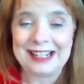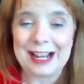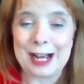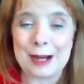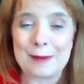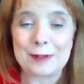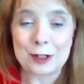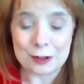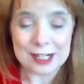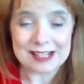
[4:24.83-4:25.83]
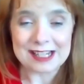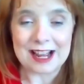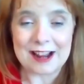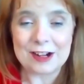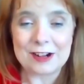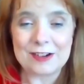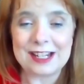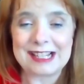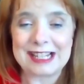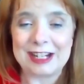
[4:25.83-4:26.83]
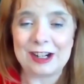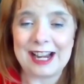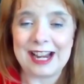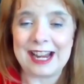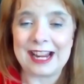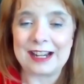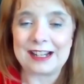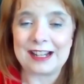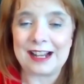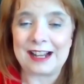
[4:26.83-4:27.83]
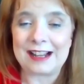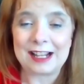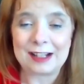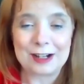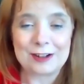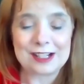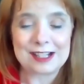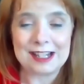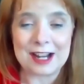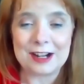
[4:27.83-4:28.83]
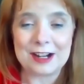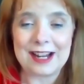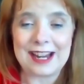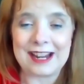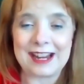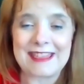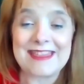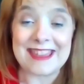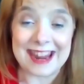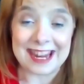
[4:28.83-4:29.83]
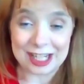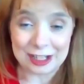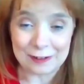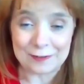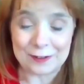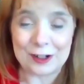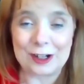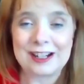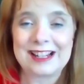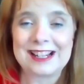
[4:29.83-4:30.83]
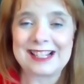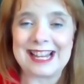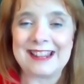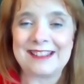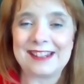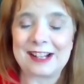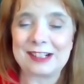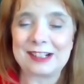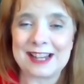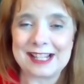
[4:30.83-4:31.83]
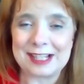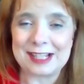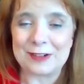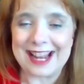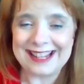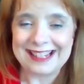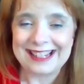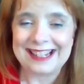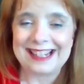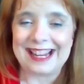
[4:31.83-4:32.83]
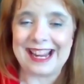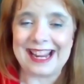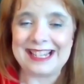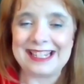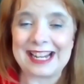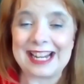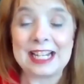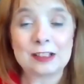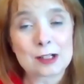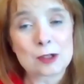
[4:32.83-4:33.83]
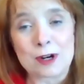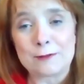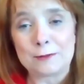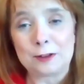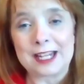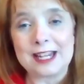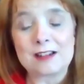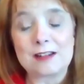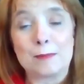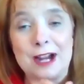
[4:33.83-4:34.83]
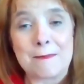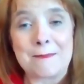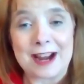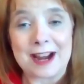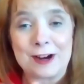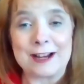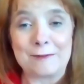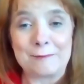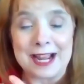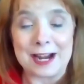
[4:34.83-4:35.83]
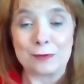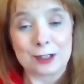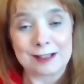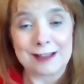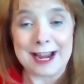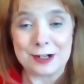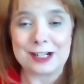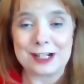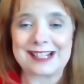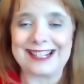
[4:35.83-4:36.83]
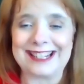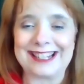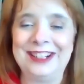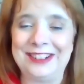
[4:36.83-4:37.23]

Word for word: Um, Cristiano is here, and uh, hello, Cristiano, and thank you for saying that I look nice and red. And, uh, and it looks wonderful against the brown background of my recliner, doesn't it?